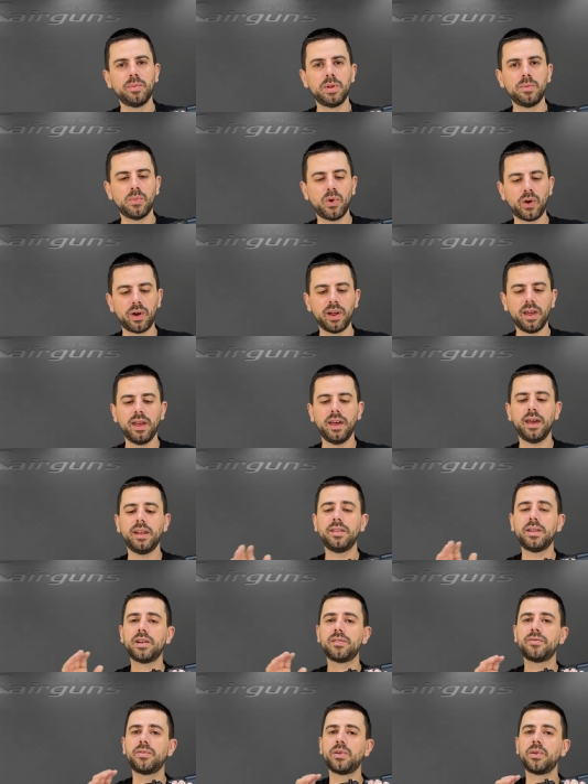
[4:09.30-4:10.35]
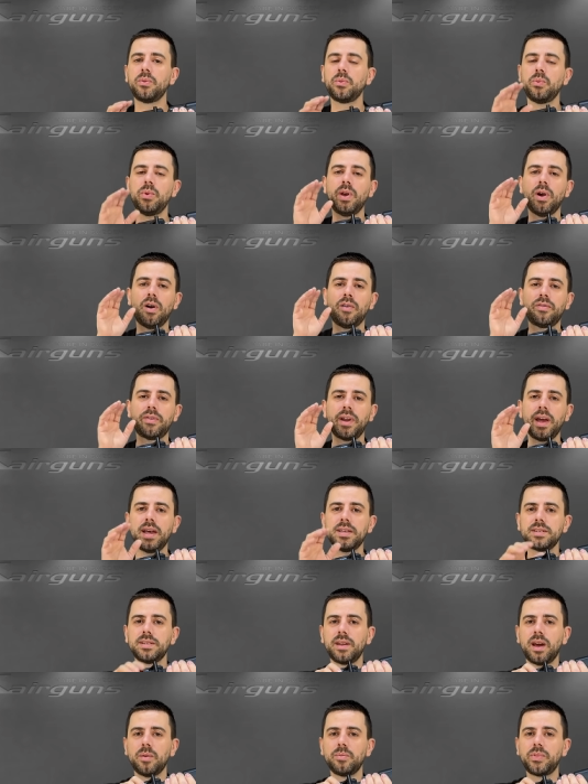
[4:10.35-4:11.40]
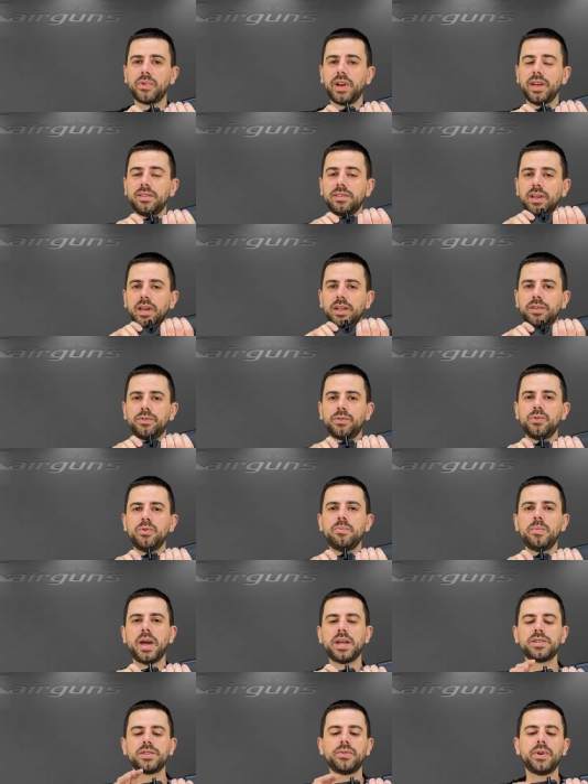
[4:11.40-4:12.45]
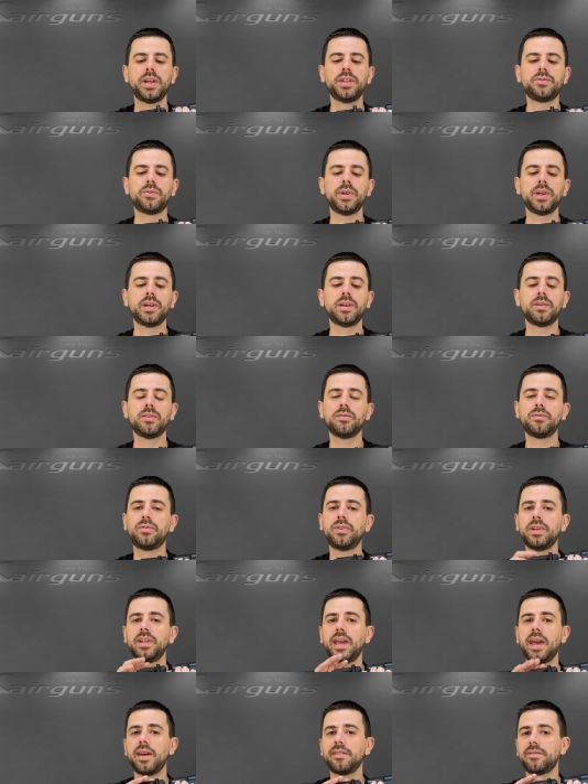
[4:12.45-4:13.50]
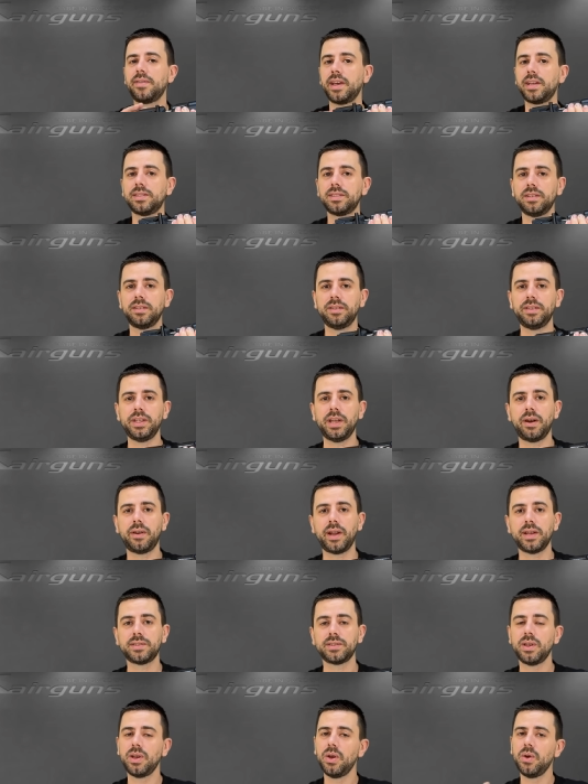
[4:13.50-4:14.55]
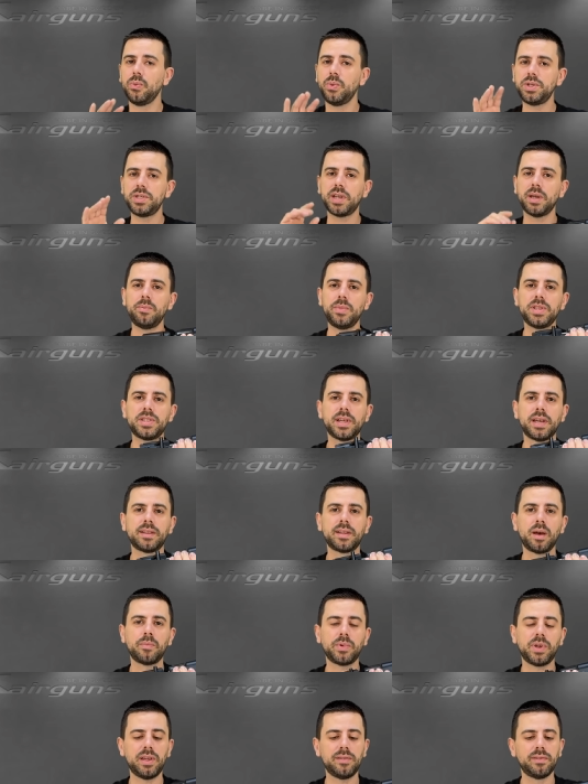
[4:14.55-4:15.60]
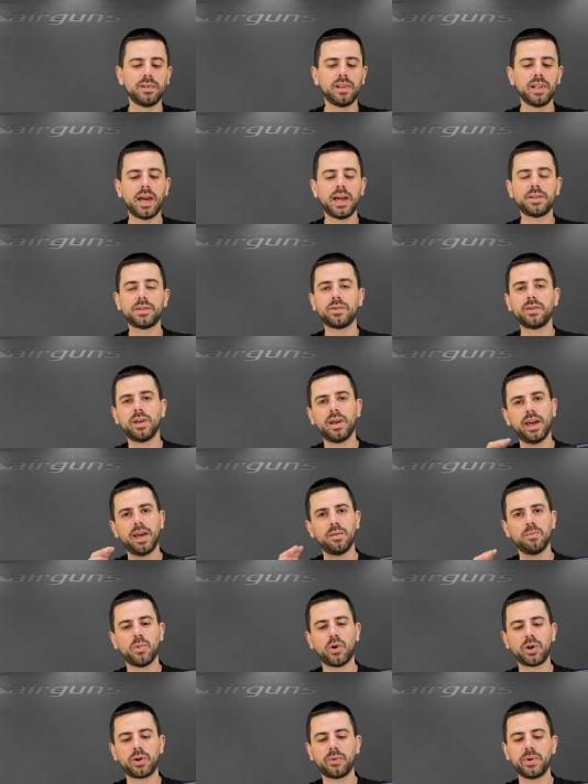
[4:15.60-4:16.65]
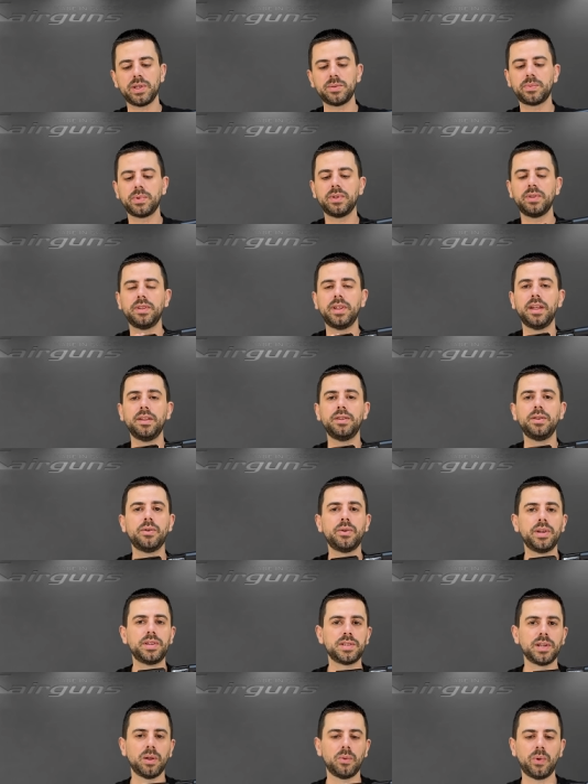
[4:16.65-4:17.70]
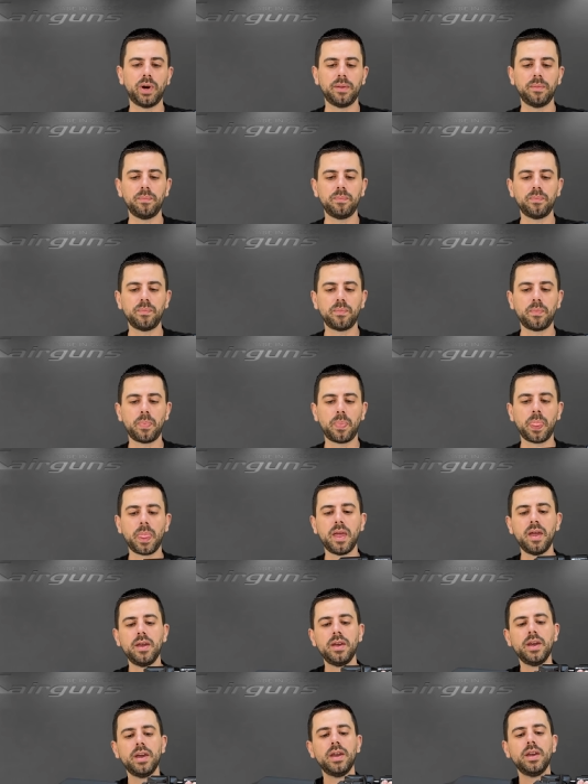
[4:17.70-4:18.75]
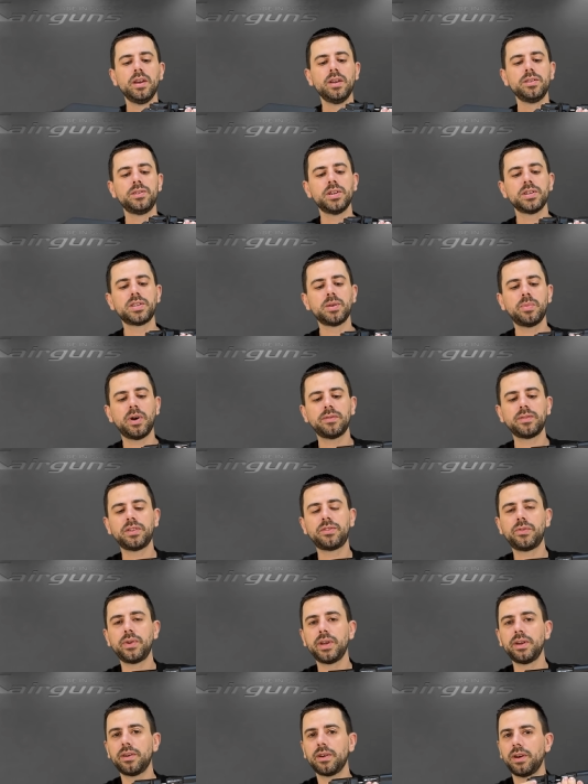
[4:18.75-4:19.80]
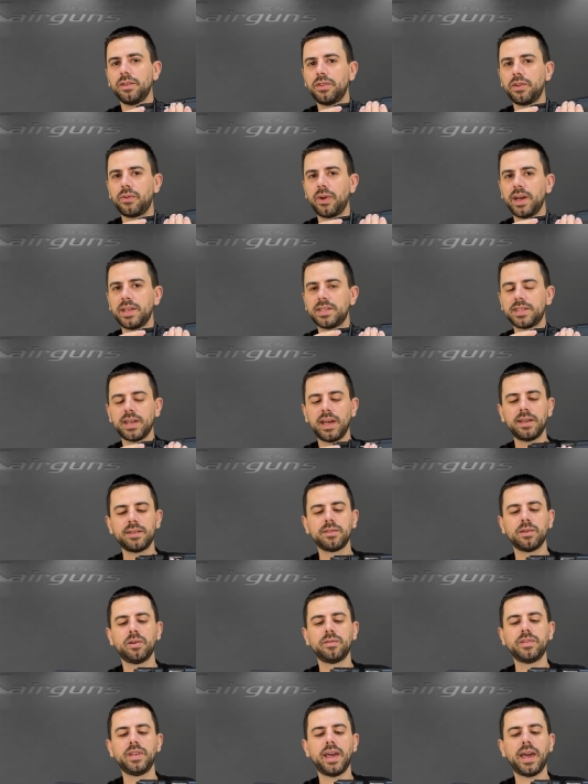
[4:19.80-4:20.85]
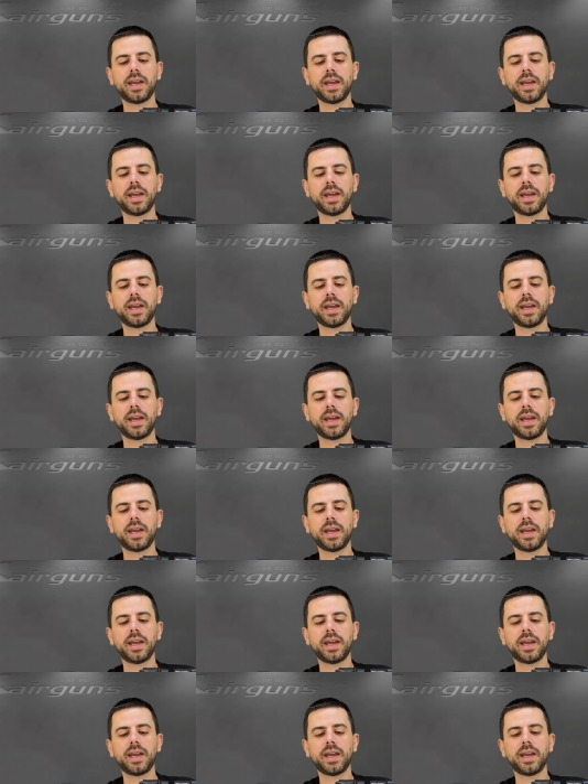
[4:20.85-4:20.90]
bit more, and therefore we offer as an upgrade a true match grade trigger for the F X D R S, which can be set up even lighter and more crisp than the original one. Just above the trigger on the right side of the